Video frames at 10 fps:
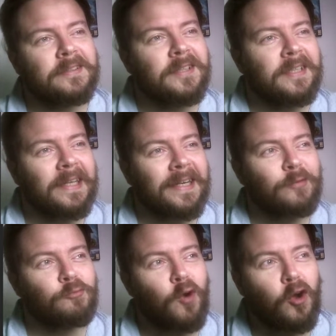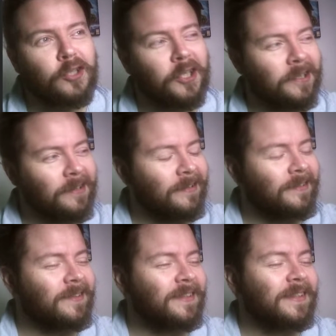like a rock.
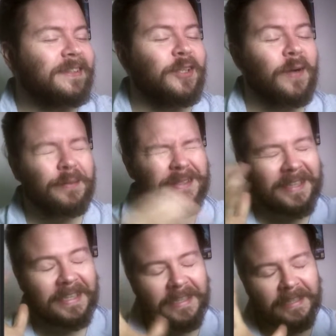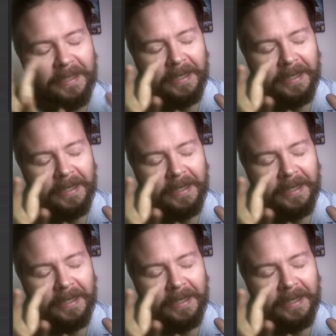So I was thinking